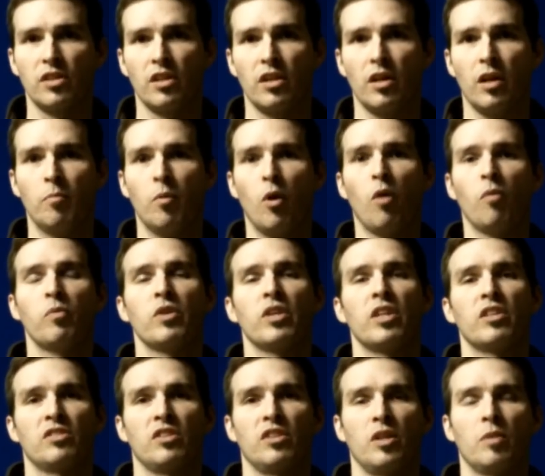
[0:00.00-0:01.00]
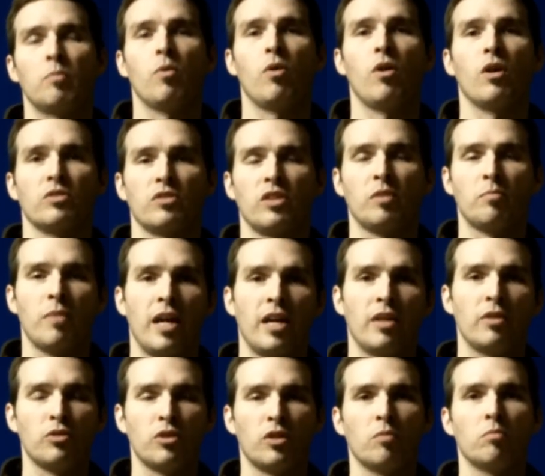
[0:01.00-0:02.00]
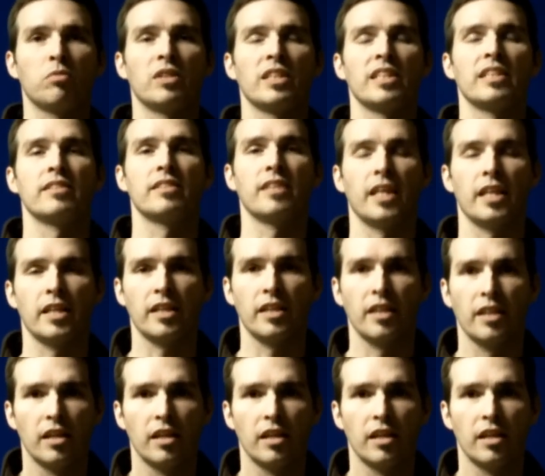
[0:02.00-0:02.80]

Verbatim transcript: And hopefully he doesn't get a boss like mine who's a complete dick.